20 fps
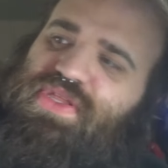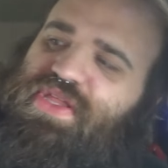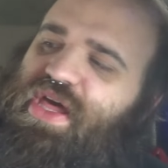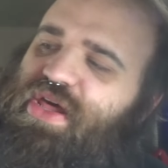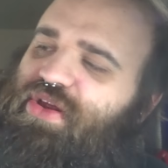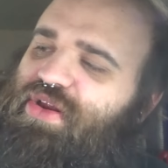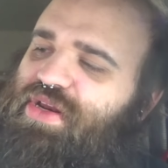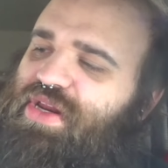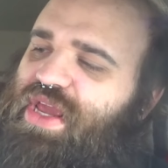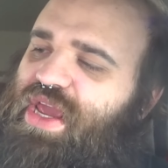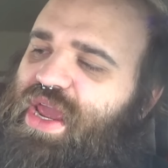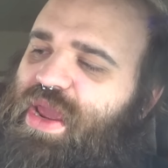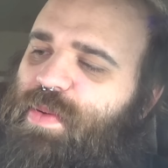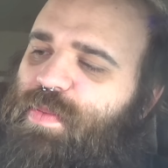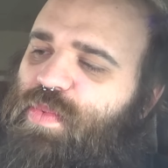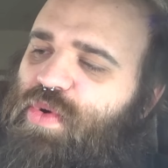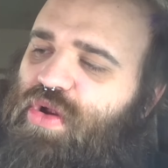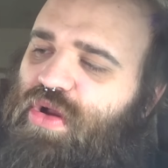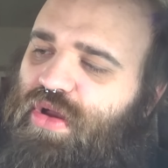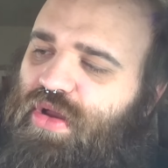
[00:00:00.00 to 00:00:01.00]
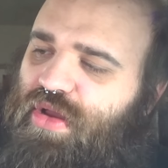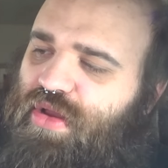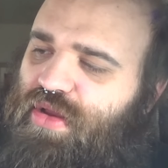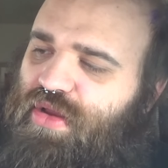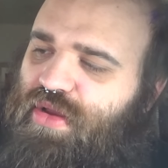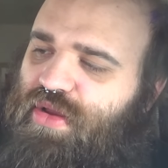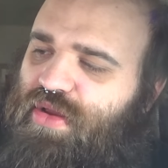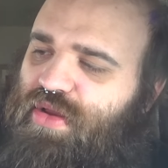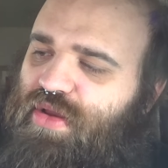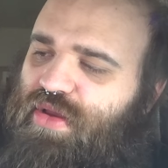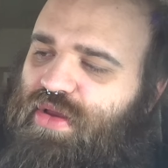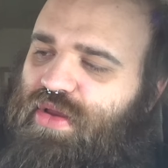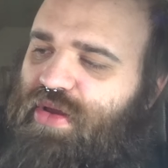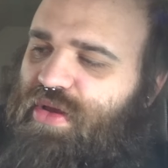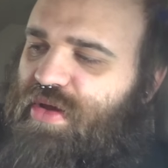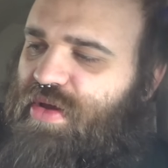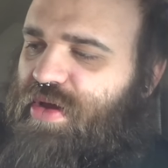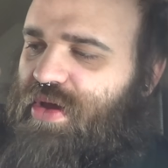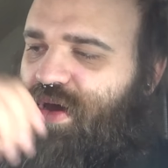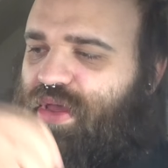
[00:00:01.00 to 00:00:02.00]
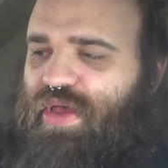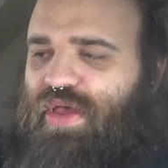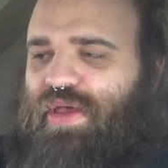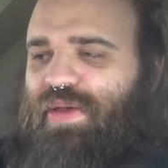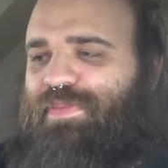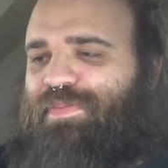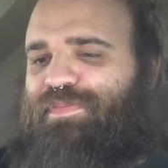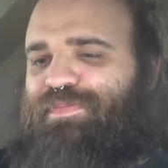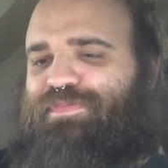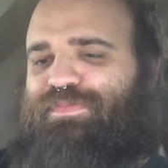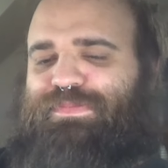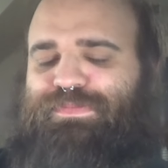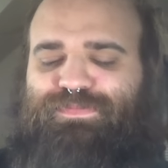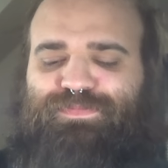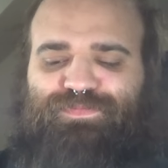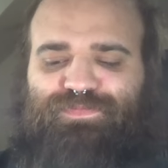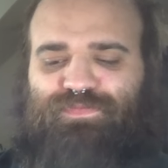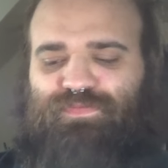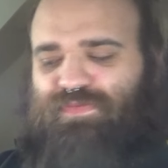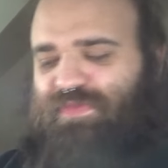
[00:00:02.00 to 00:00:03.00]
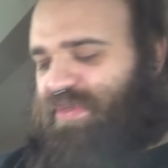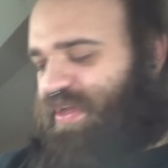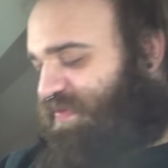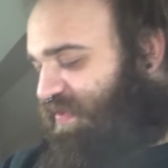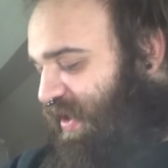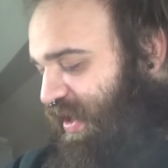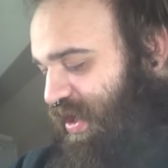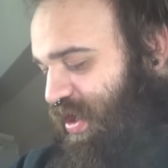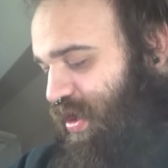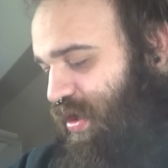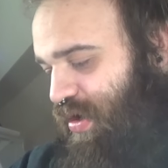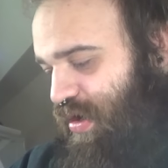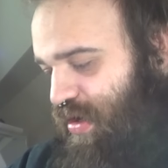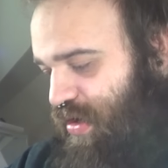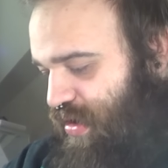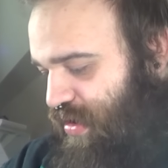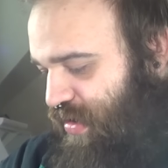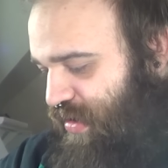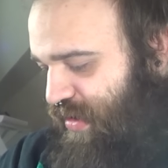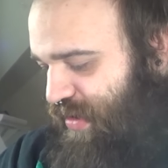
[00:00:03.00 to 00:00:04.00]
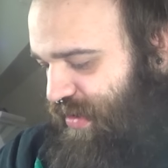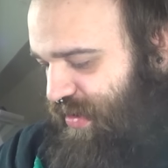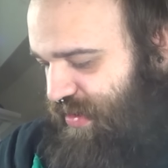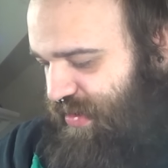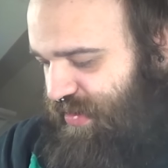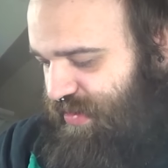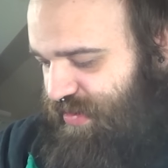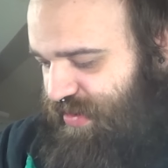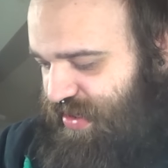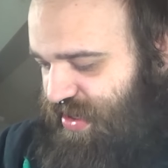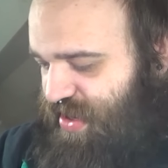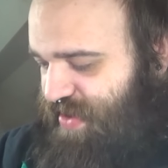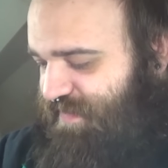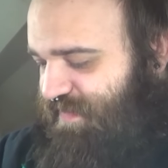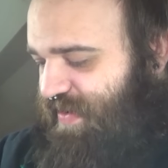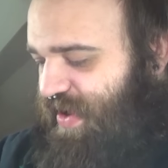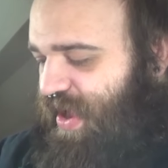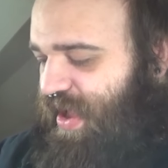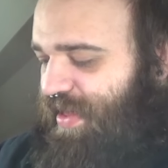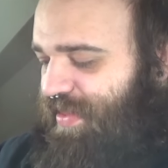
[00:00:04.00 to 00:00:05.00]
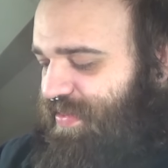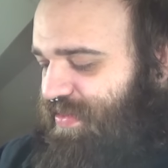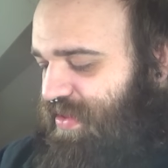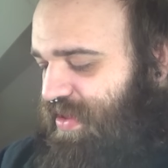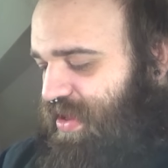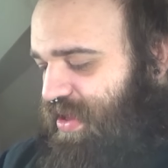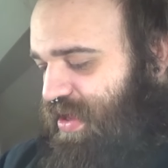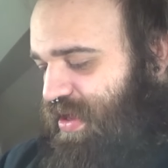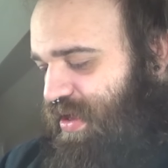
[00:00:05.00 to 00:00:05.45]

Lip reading: that on camera. I've got a car. I've got the,